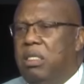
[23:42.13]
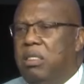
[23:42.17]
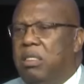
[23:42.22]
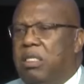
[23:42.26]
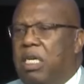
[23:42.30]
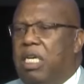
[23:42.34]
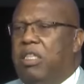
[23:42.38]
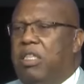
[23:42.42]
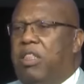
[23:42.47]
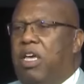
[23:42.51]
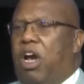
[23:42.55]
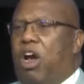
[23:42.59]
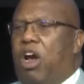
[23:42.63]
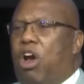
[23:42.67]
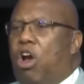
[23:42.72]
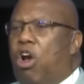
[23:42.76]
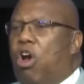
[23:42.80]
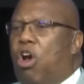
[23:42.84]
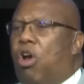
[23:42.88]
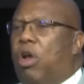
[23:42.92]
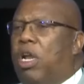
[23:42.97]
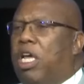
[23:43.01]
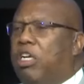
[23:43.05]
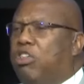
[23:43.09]
See, the
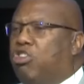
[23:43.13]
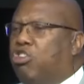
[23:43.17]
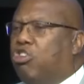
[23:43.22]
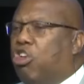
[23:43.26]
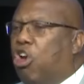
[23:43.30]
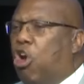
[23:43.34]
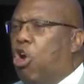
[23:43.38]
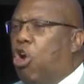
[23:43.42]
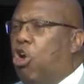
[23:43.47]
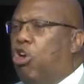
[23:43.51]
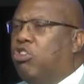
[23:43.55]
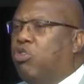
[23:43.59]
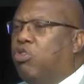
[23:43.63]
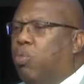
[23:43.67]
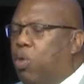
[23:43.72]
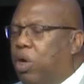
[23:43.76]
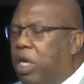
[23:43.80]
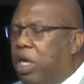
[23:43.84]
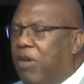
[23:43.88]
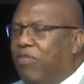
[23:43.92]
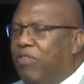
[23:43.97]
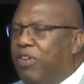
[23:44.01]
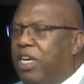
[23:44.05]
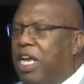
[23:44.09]
early church
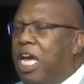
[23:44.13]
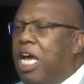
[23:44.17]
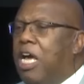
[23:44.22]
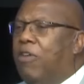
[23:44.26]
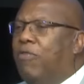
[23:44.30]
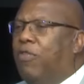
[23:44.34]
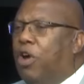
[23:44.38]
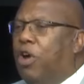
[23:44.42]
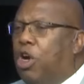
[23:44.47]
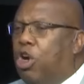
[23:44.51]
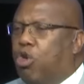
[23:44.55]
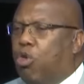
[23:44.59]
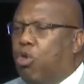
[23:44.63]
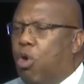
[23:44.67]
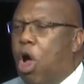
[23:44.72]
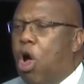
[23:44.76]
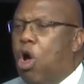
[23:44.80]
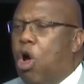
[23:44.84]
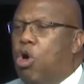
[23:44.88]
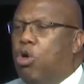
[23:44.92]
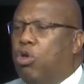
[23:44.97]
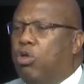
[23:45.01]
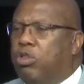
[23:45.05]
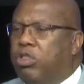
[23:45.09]
would have never
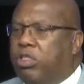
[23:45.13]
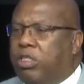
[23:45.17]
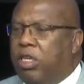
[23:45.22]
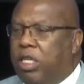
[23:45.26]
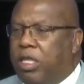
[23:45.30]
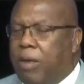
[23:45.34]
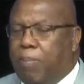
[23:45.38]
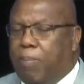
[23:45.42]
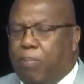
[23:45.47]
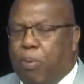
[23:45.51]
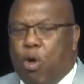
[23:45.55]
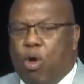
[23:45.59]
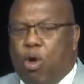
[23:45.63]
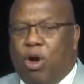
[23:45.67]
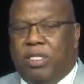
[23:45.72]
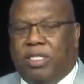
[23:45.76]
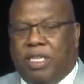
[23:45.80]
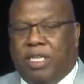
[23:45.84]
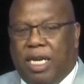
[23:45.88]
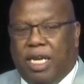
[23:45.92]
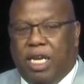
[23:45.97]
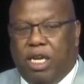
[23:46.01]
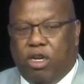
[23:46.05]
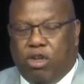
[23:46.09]
grown to the point
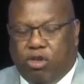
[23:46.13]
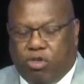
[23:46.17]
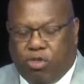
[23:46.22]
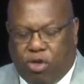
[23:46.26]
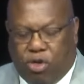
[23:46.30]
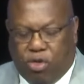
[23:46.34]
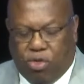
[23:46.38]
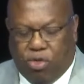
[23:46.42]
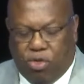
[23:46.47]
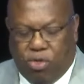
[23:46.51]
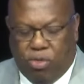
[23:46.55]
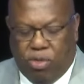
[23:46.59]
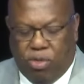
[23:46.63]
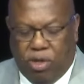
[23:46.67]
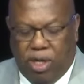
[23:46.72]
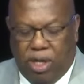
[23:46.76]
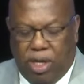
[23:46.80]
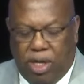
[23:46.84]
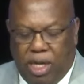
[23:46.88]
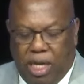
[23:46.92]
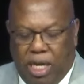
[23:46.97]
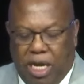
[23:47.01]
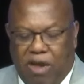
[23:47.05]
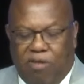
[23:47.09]
that it grew
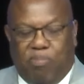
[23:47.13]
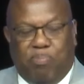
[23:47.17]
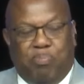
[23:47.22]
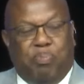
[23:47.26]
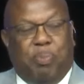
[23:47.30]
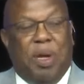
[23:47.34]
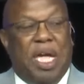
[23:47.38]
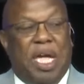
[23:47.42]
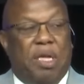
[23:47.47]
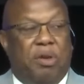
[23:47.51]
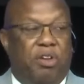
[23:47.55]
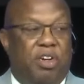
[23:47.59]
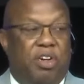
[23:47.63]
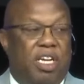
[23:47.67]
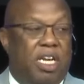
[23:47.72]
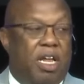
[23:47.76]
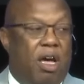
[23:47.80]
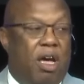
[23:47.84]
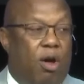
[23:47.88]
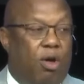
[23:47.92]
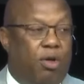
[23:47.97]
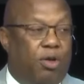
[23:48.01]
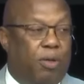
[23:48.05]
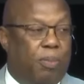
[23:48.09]
if Peter did
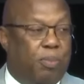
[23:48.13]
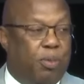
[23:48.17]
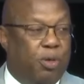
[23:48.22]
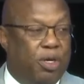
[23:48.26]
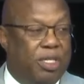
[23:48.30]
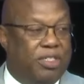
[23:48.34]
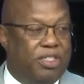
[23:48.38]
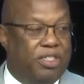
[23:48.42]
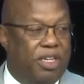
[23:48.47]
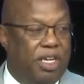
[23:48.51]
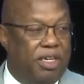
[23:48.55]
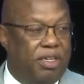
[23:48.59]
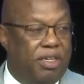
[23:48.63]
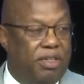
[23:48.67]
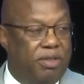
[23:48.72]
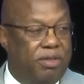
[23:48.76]
all the preaching.